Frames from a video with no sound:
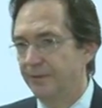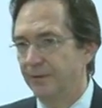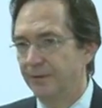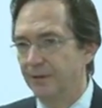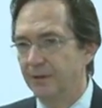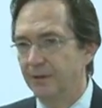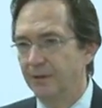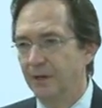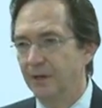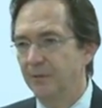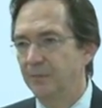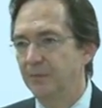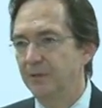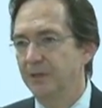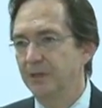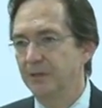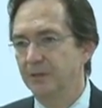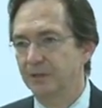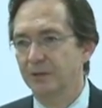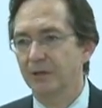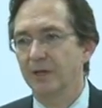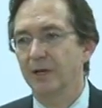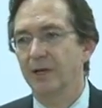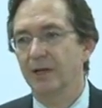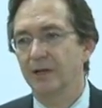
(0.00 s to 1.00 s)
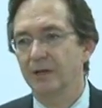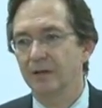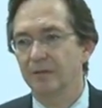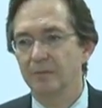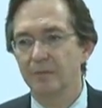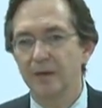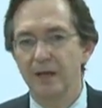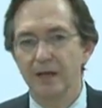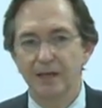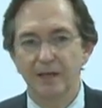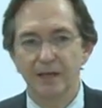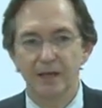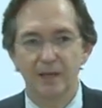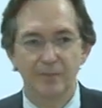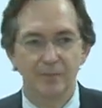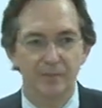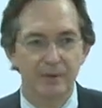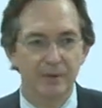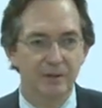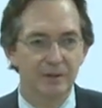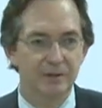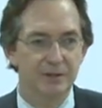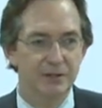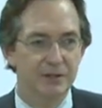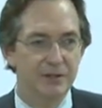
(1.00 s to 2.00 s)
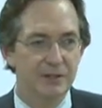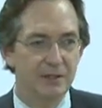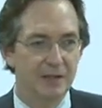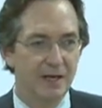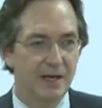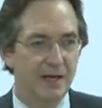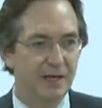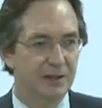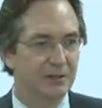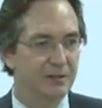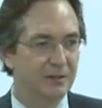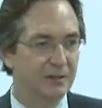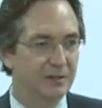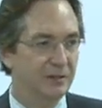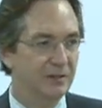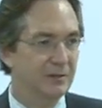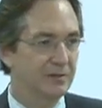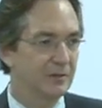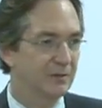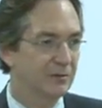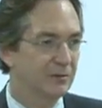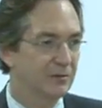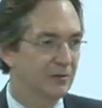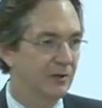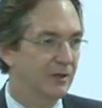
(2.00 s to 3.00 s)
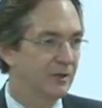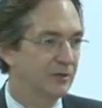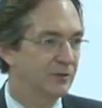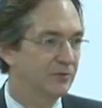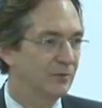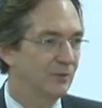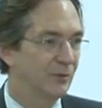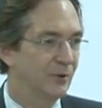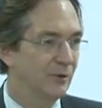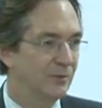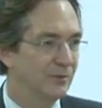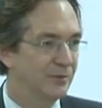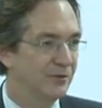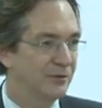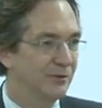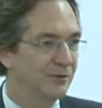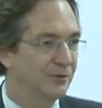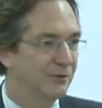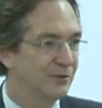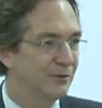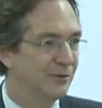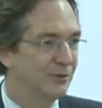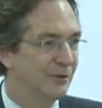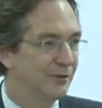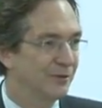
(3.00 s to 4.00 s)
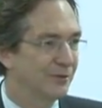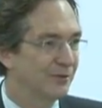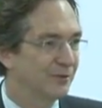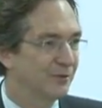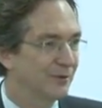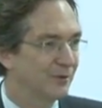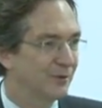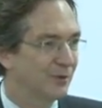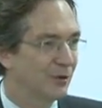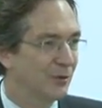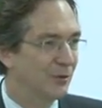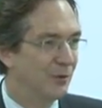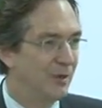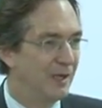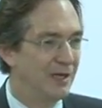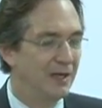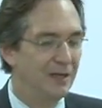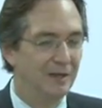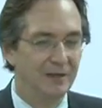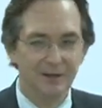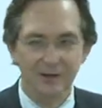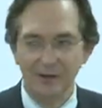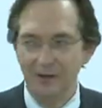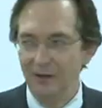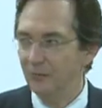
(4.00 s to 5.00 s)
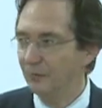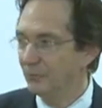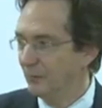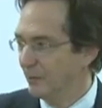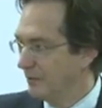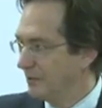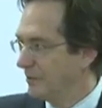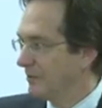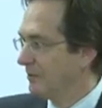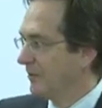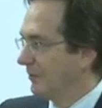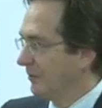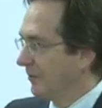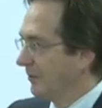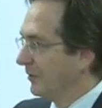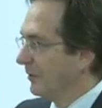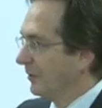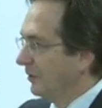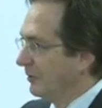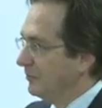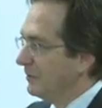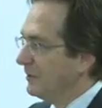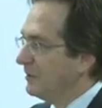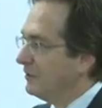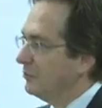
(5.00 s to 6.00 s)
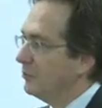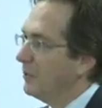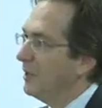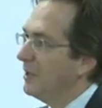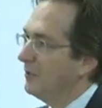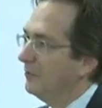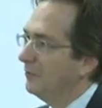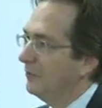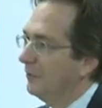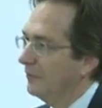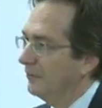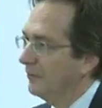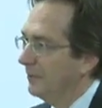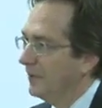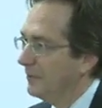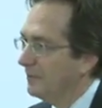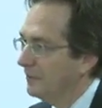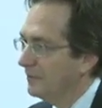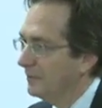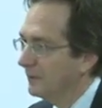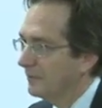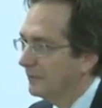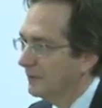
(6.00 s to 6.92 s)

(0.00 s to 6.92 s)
the uh, bee's genetic makeup, and she actually transforms into the queen, of which there are going to be 12 of them